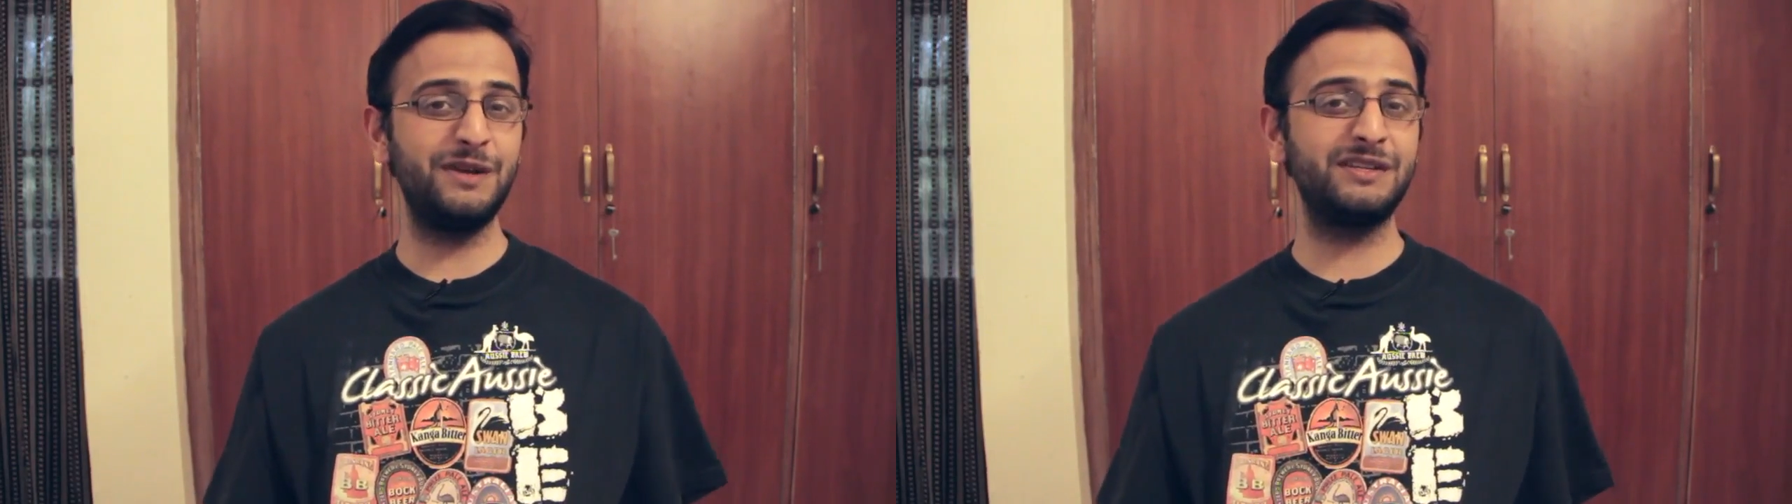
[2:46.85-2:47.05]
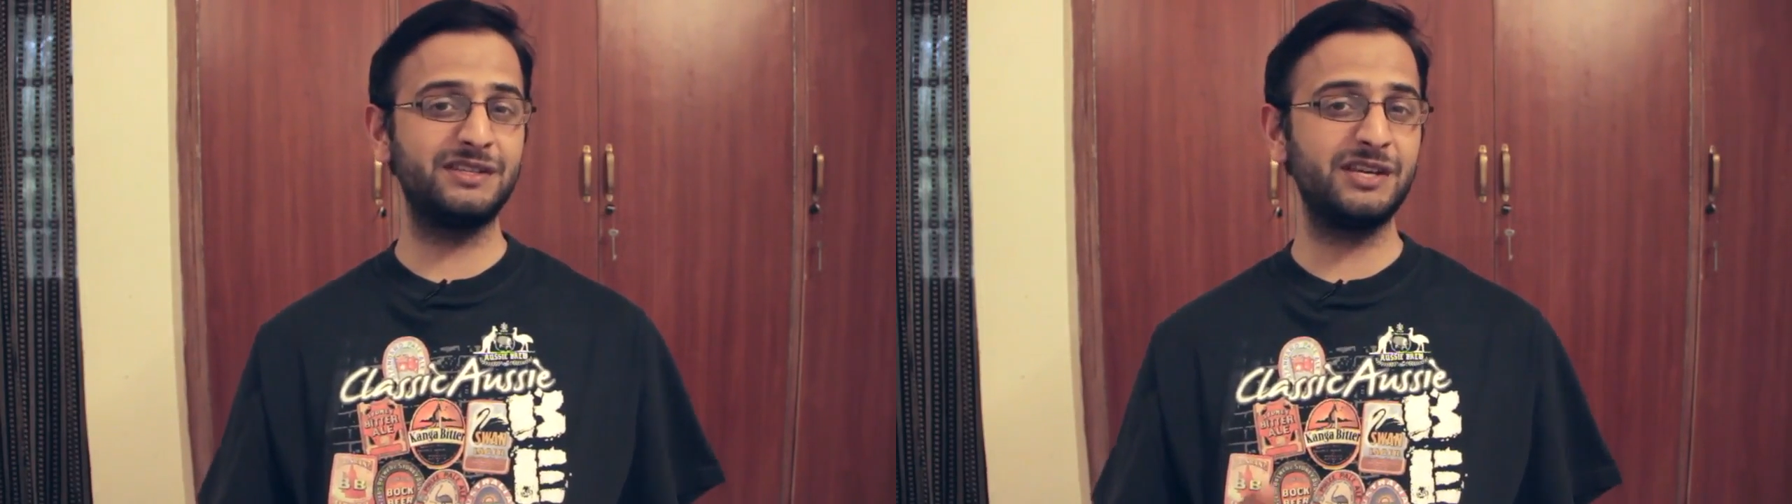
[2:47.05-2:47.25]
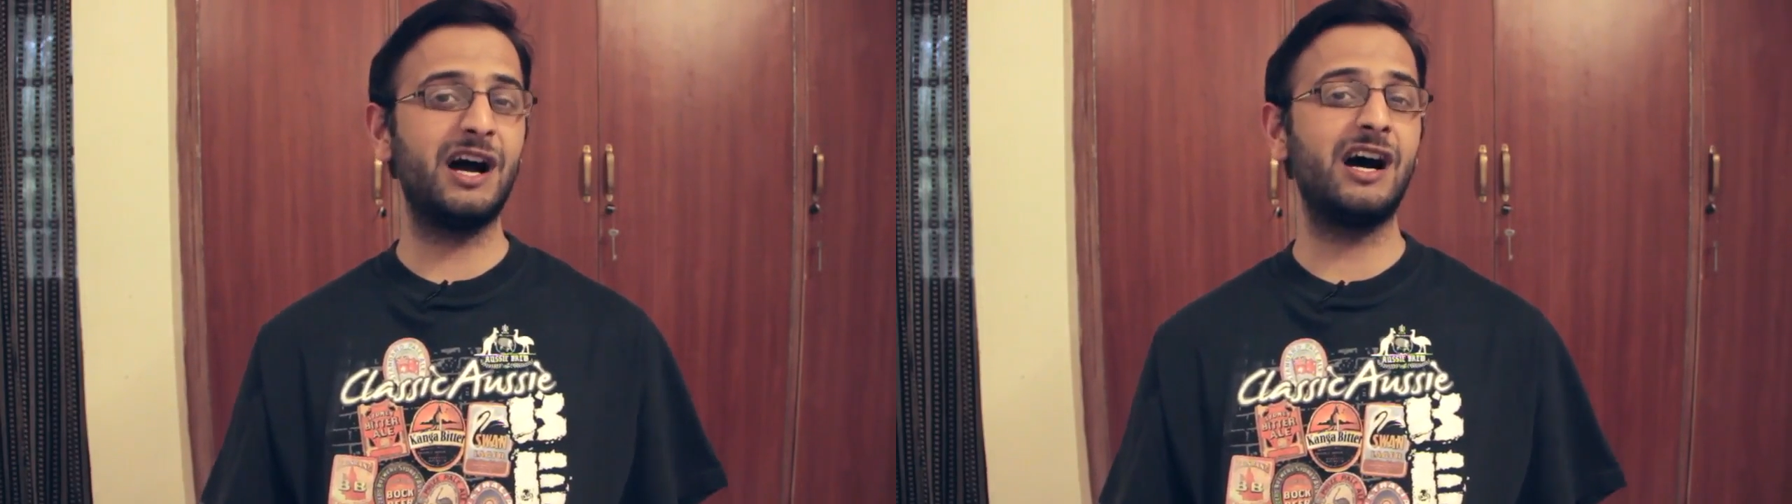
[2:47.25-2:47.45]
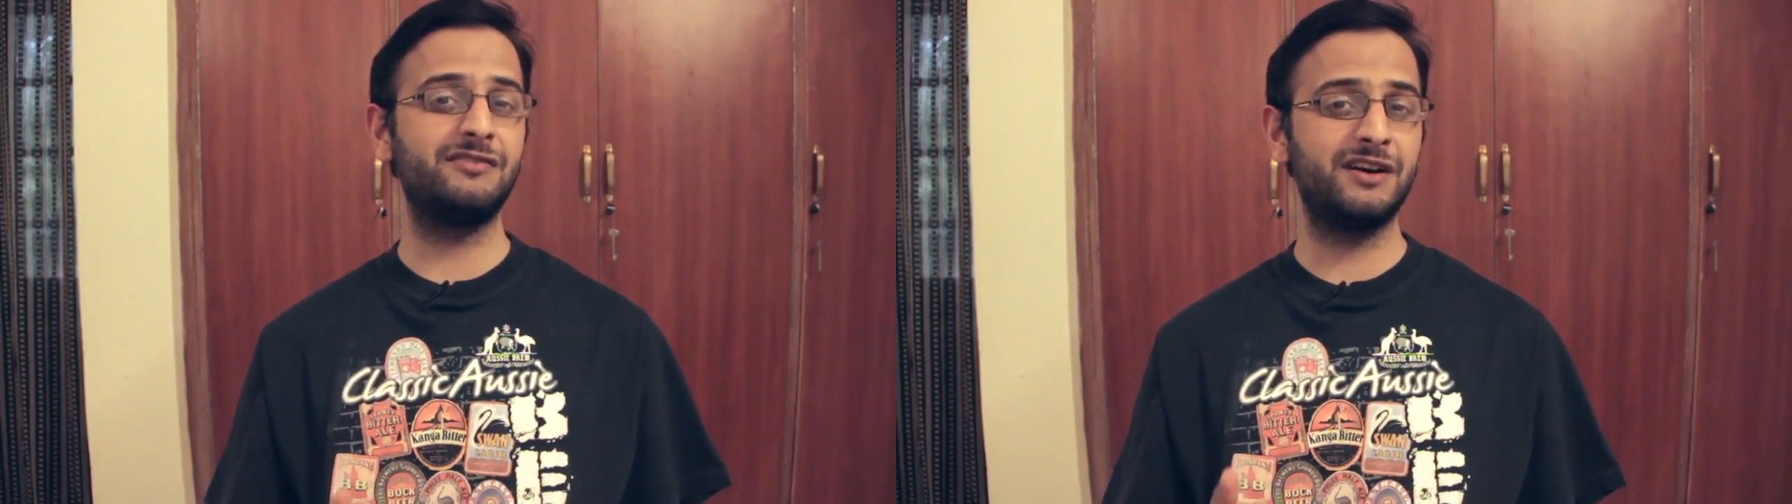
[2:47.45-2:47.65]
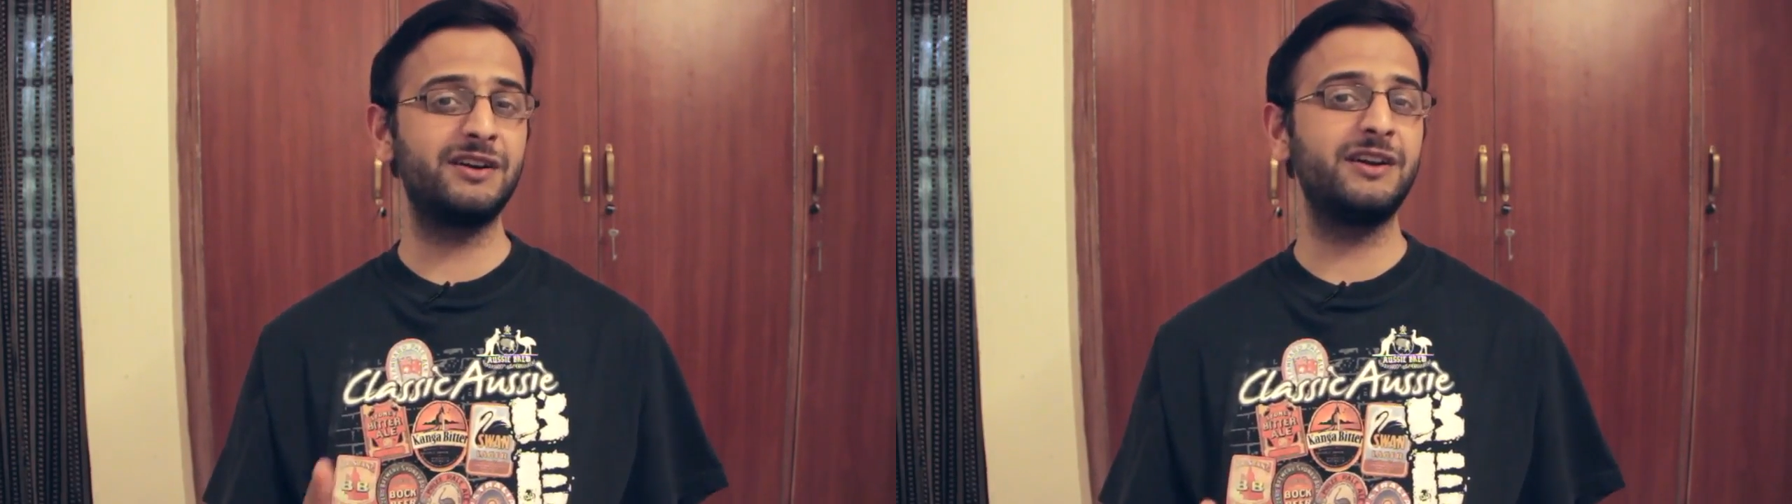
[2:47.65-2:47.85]
make such a
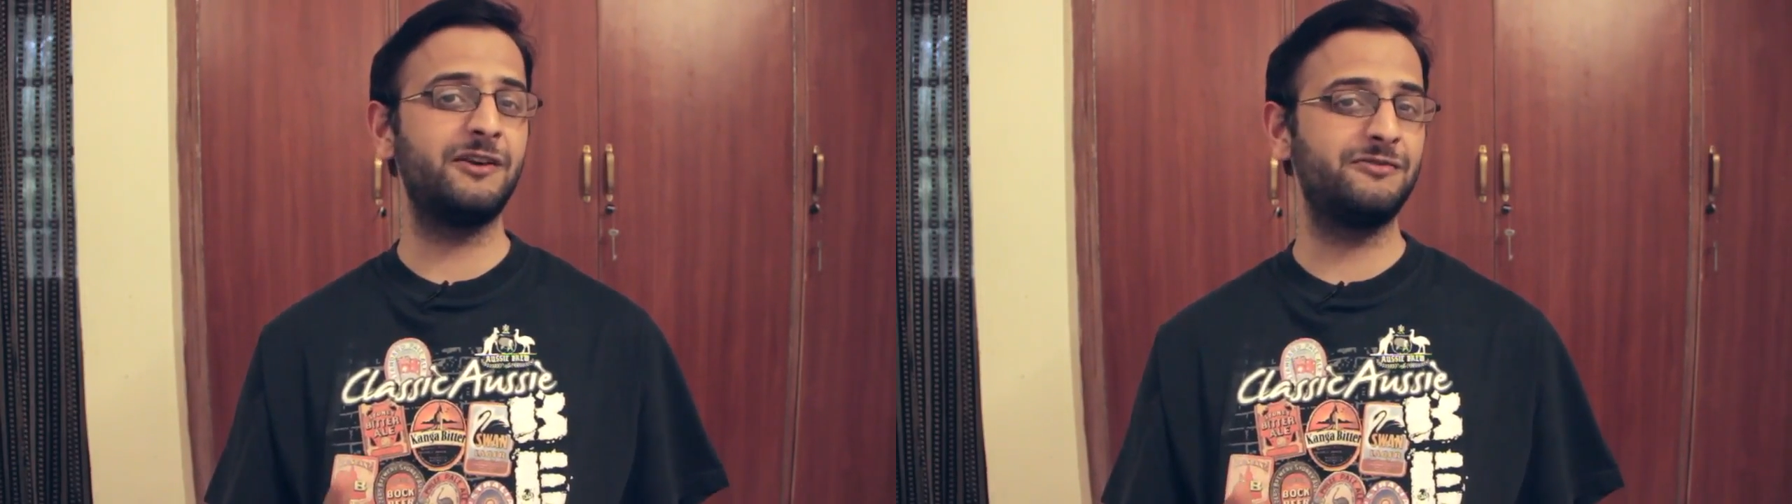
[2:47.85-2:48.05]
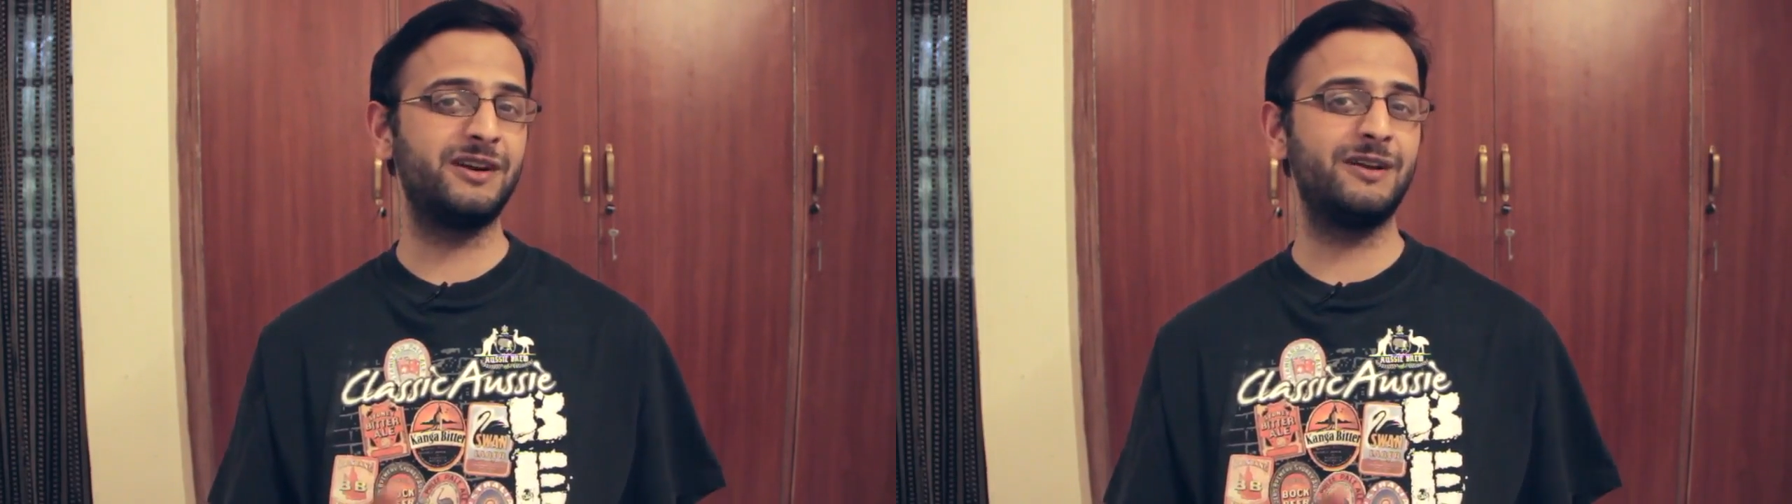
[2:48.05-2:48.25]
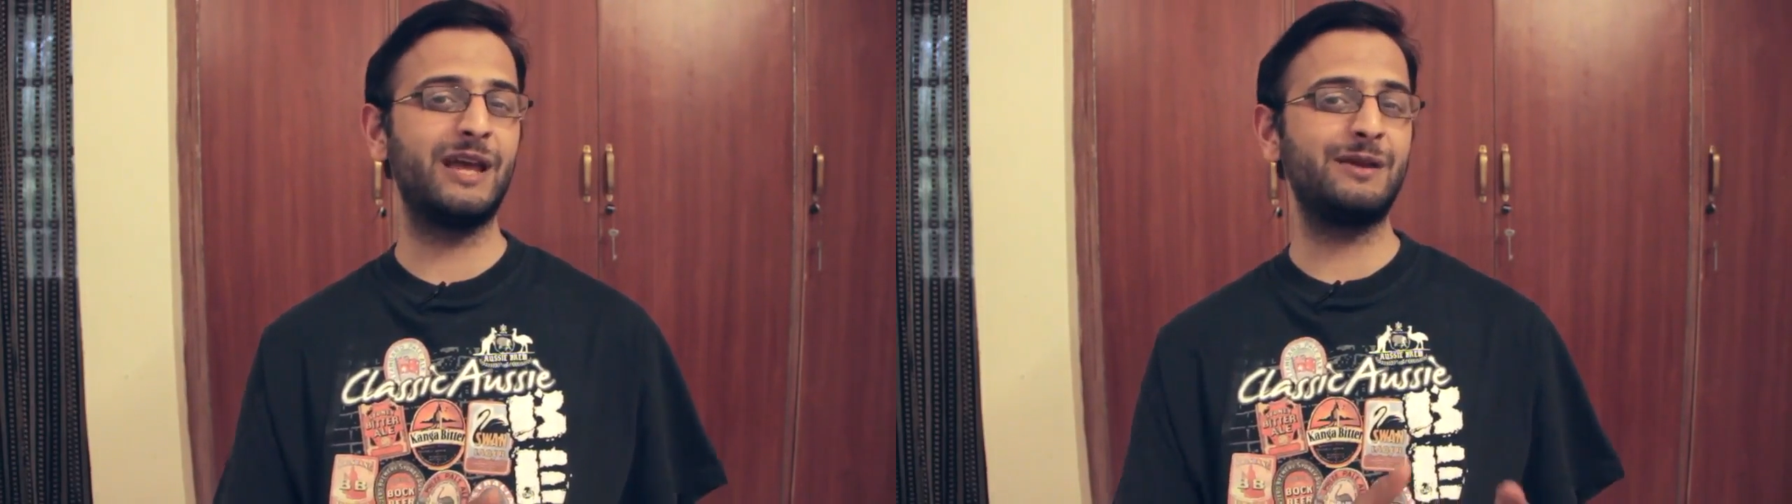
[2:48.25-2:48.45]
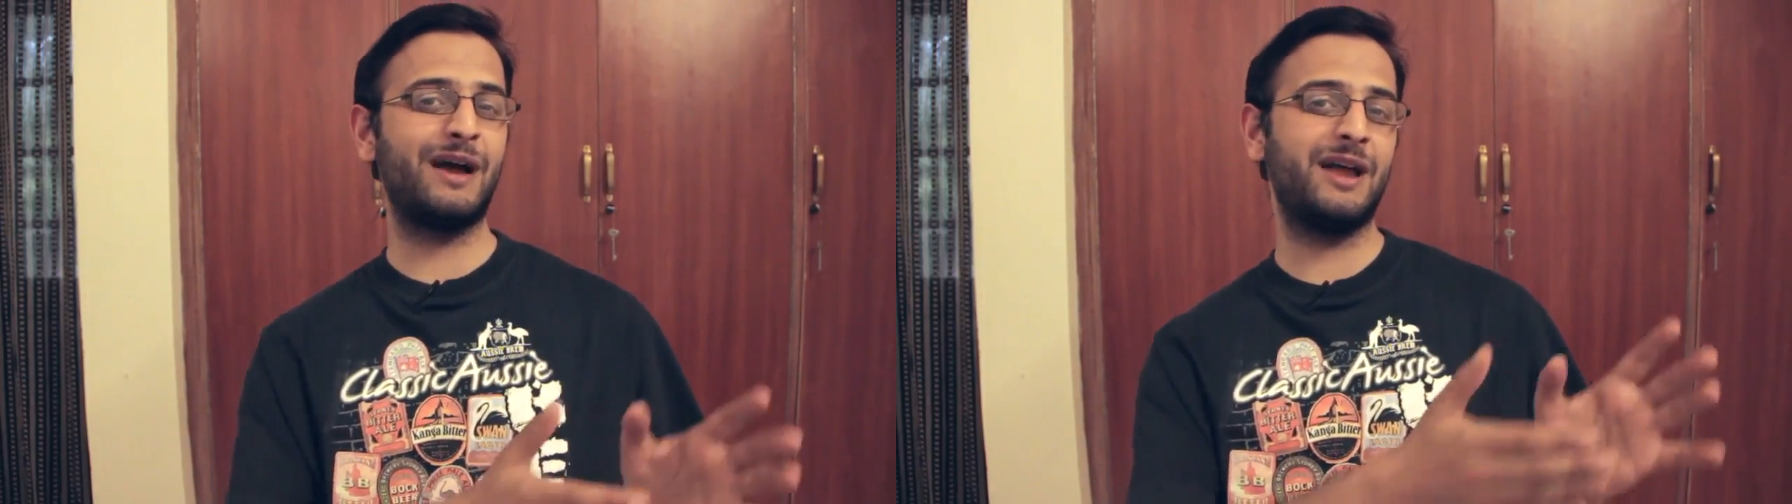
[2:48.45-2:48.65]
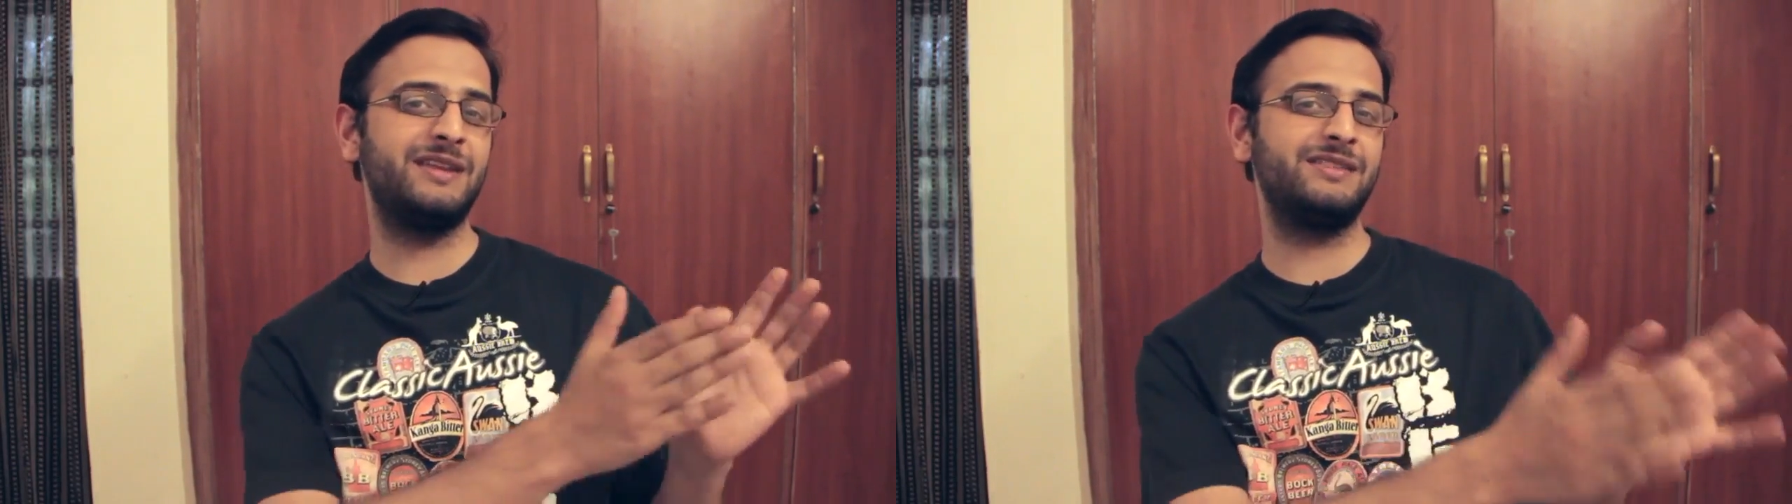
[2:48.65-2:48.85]
half-hearted effort at like
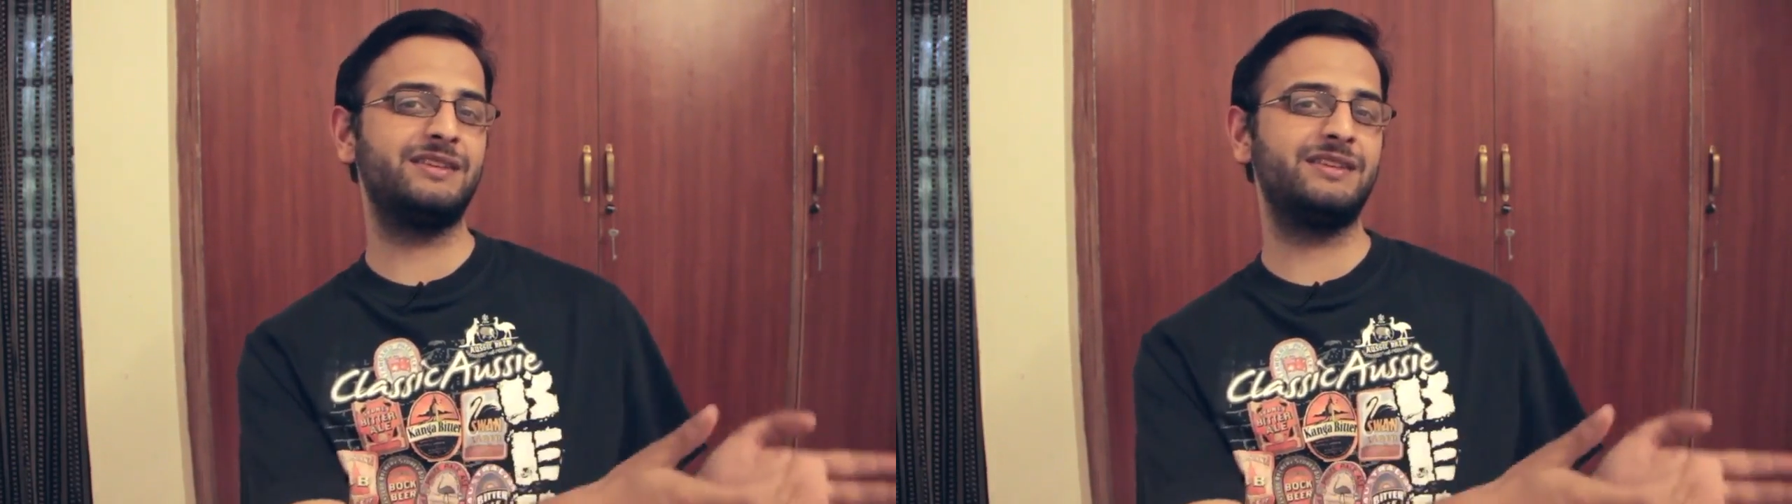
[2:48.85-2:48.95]
banning